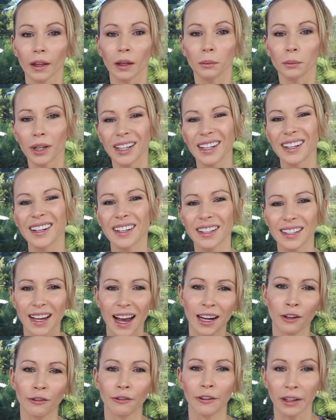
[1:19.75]
but it is
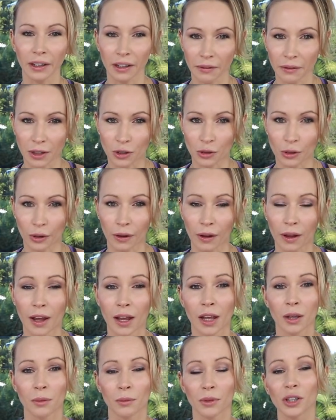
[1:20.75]
kind of individual.
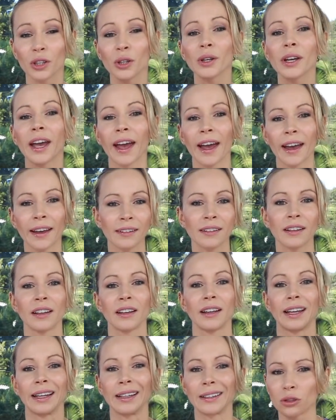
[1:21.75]
But you can
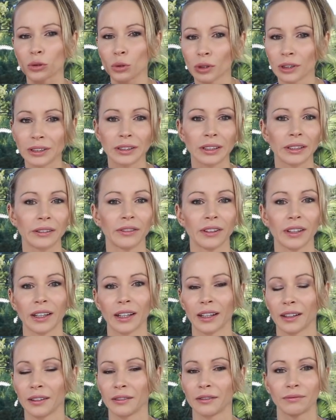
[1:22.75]

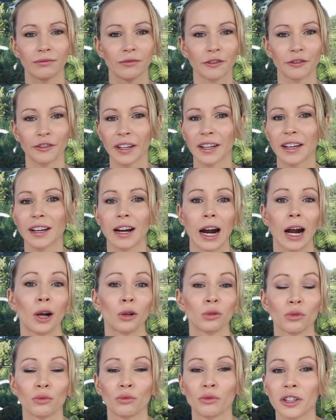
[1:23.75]
intuitively figure
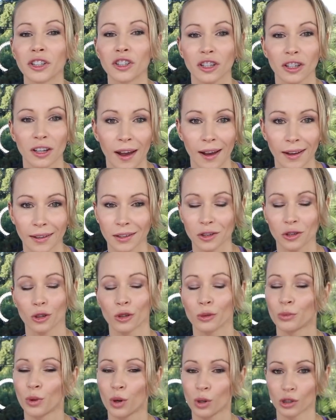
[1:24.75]
out which side is
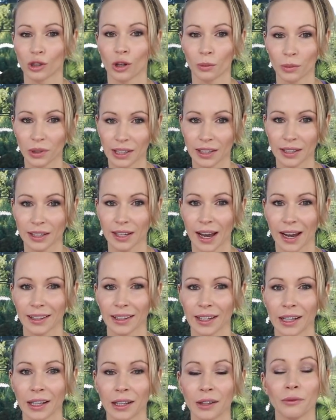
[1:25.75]
your more dominant side,
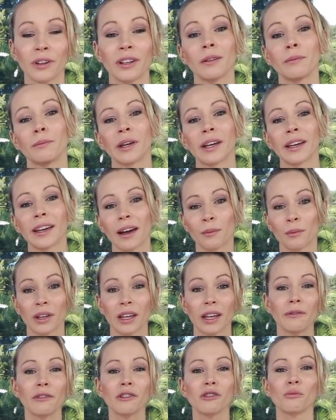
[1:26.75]
and it will become
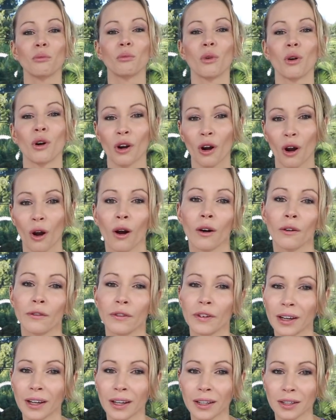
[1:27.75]
even more
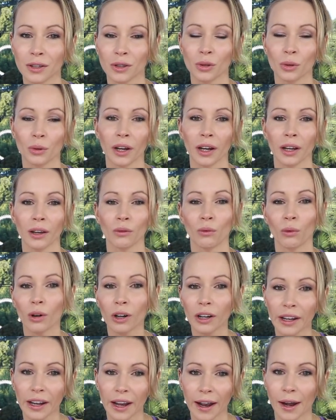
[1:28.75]
obvious during
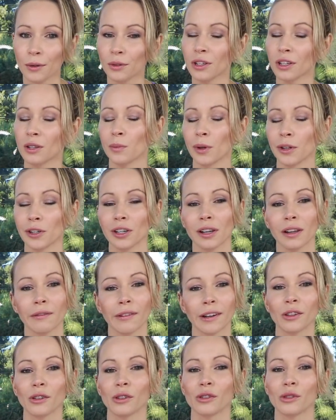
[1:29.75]
workouts, especially
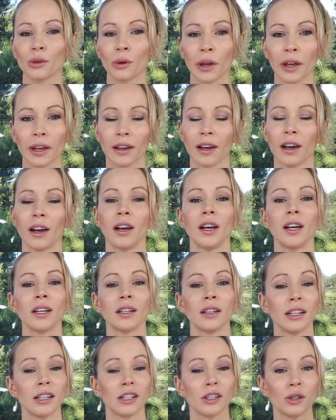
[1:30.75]
when you're doing
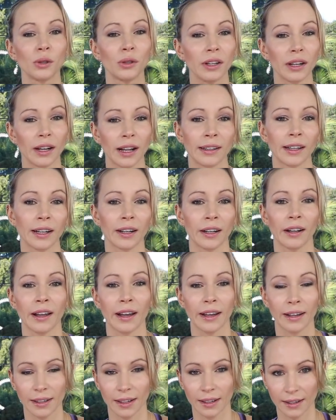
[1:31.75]
these unilateral
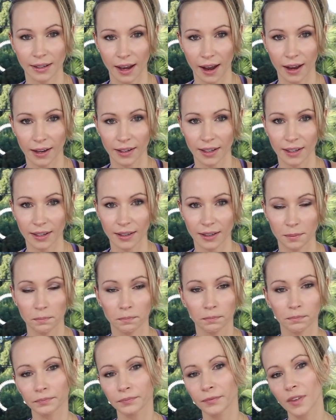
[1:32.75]
exercises.
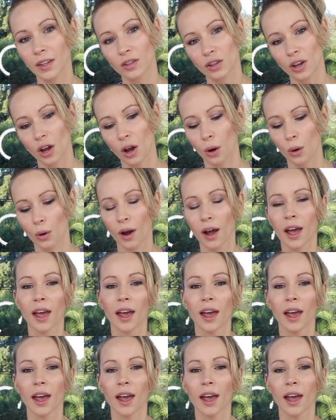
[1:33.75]
So,